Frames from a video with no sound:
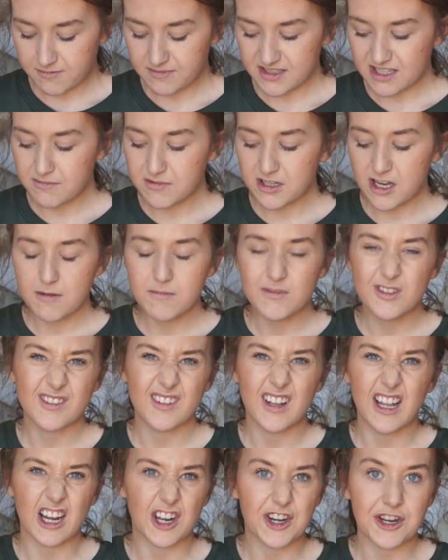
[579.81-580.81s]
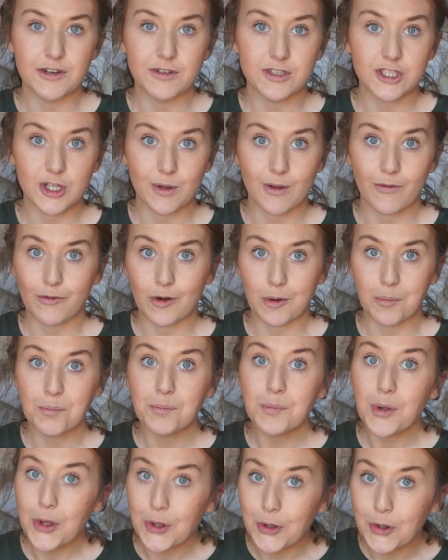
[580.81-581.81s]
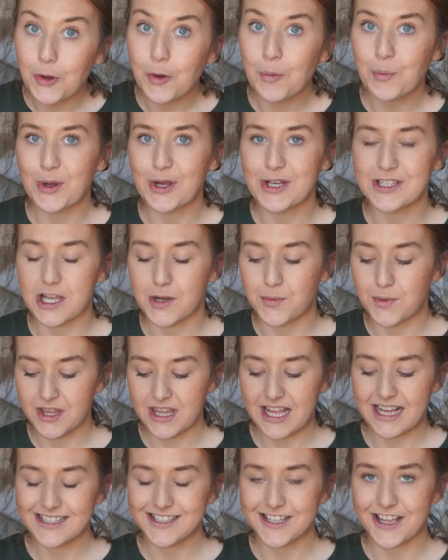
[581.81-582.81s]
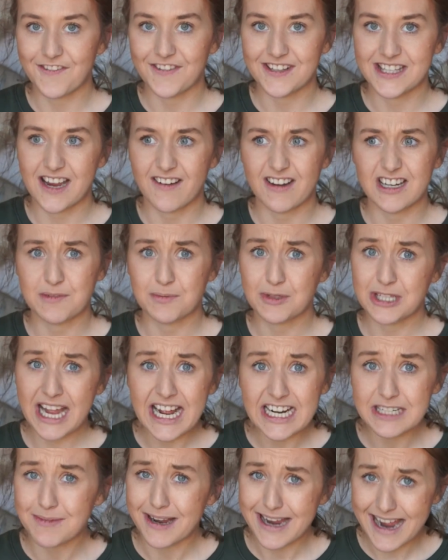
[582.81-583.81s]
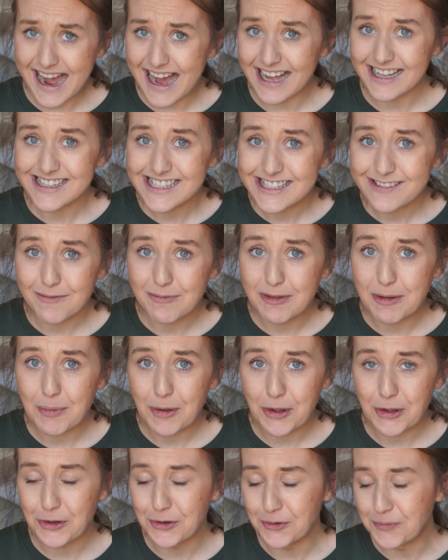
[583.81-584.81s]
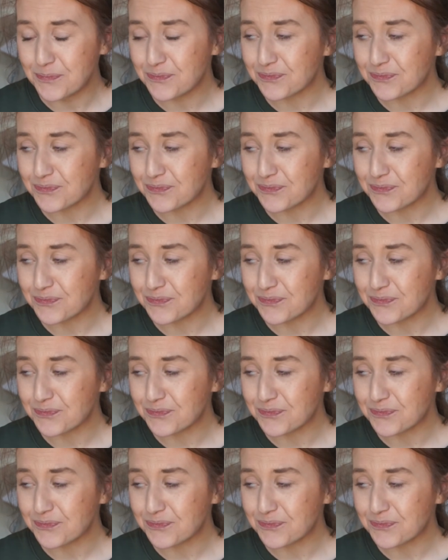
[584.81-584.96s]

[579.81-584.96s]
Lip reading: Sometimes I don't do it for a poo because I want that surface area to protect my hands from the poo.